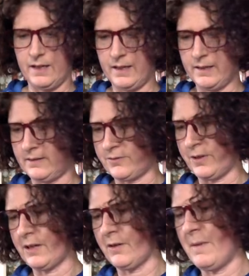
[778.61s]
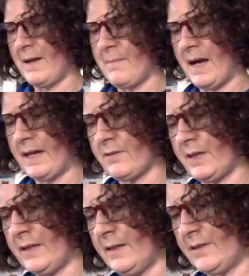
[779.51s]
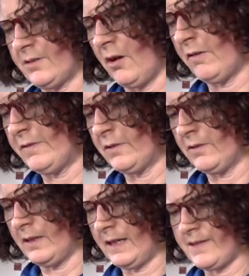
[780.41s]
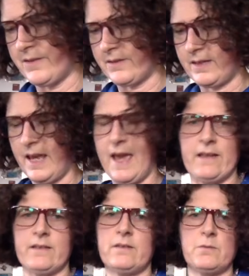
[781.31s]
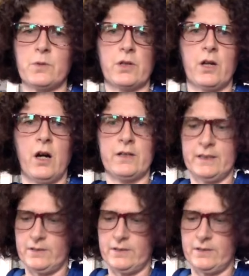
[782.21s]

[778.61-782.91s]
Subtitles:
It triggered my migraine. It's awful. I just can't work on it.